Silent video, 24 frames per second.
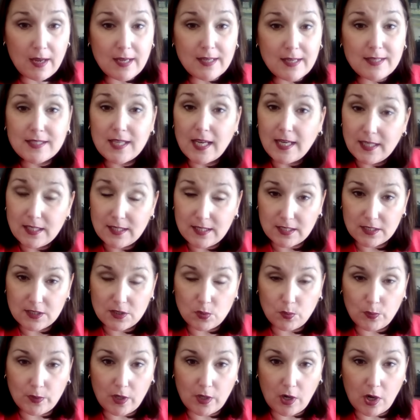Scientists
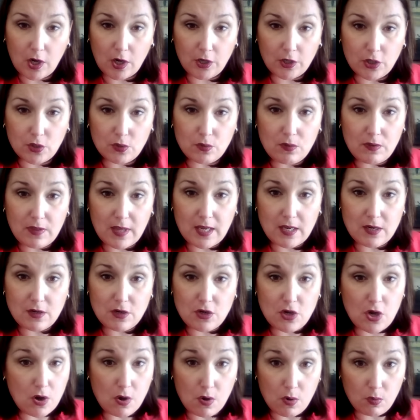would argue that
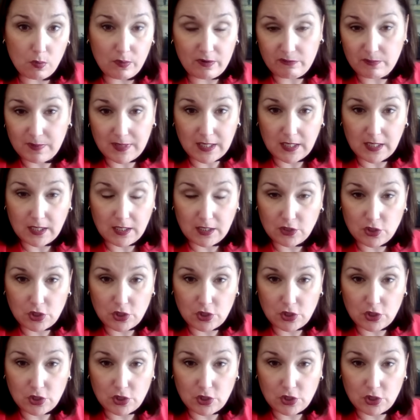no, we've been eating